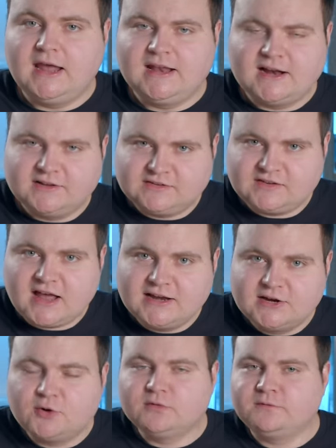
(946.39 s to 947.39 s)
And on a
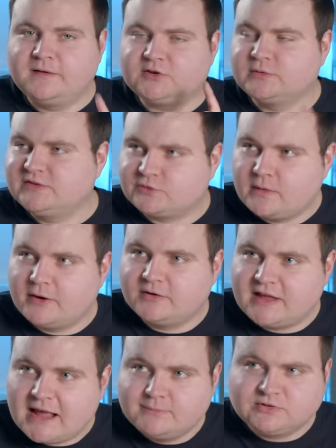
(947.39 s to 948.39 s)
side note, Victory Square
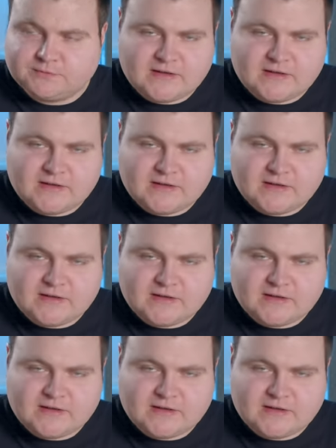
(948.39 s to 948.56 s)
Games'